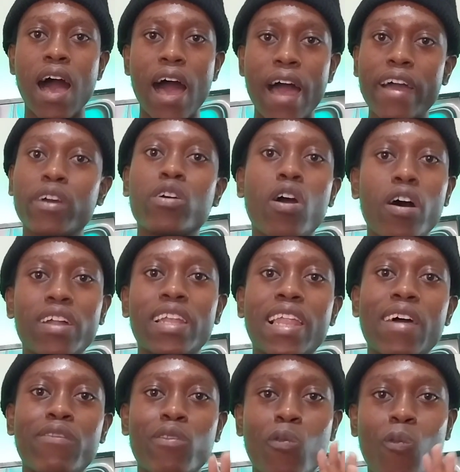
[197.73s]
I got
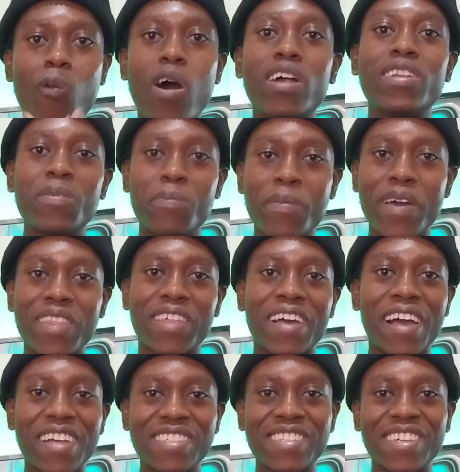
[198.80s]
level 1 in math,
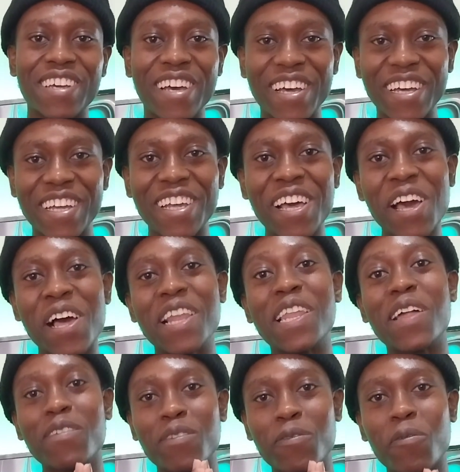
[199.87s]
guys.
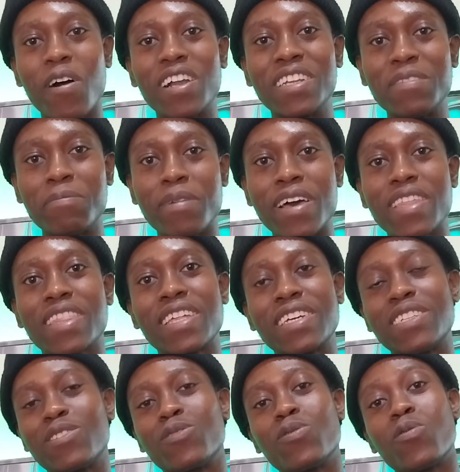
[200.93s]
Level 1 in math.
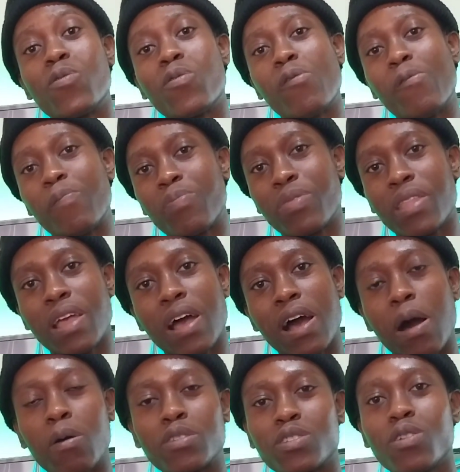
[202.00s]
So
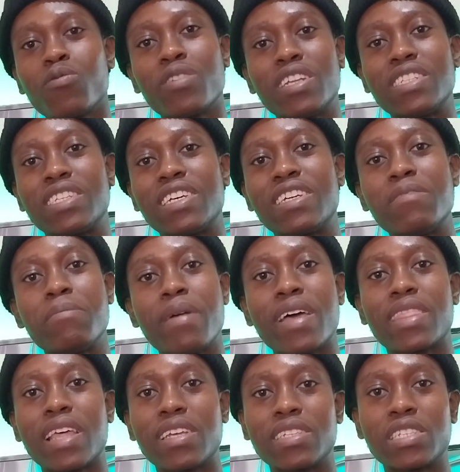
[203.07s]
I was not really taking
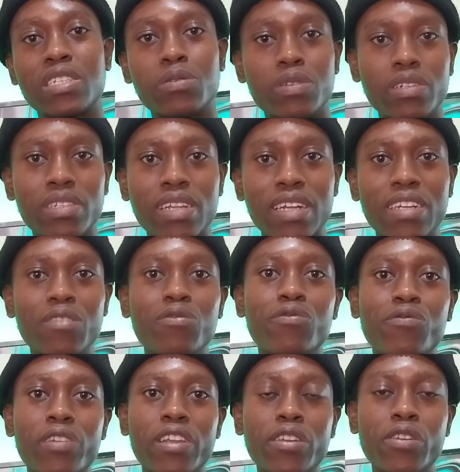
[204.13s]
math that serious. I
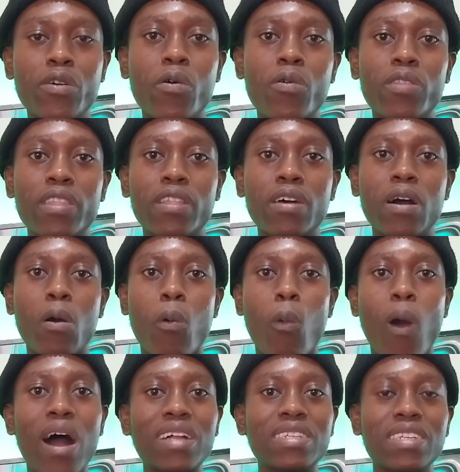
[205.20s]
didn't really know
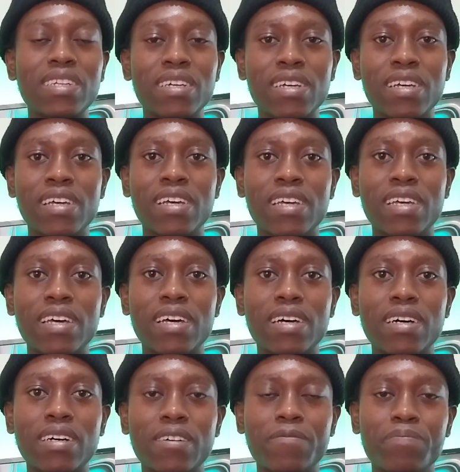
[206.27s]
what
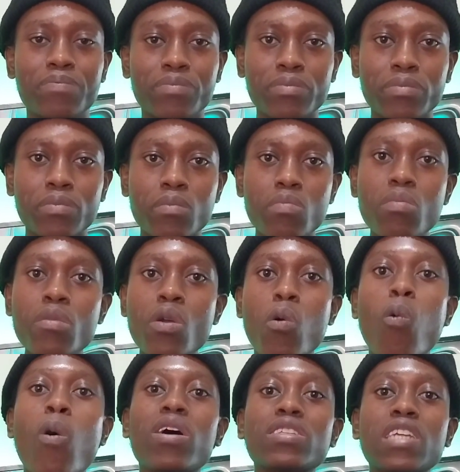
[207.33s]

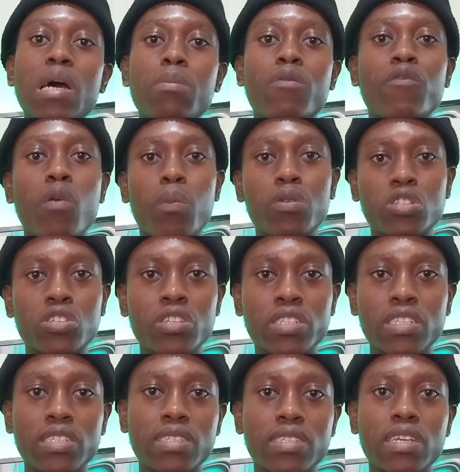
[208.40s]
type of
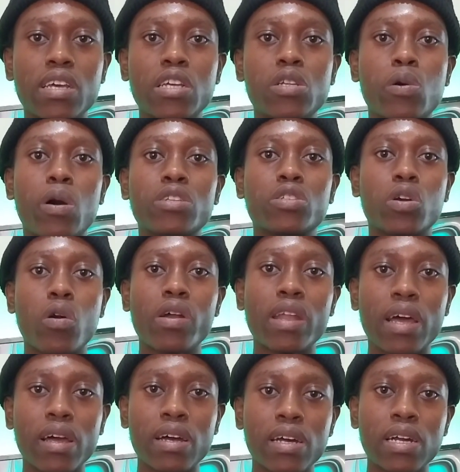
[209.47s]
opportunities it was
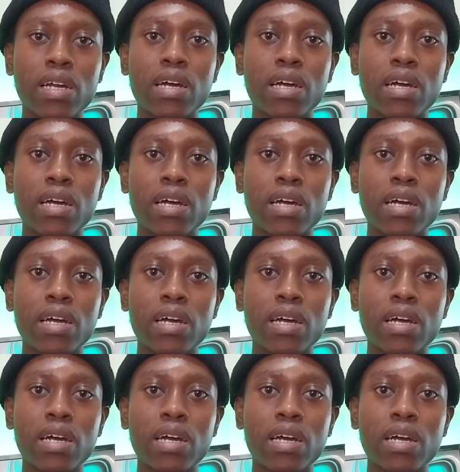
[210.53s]
gonna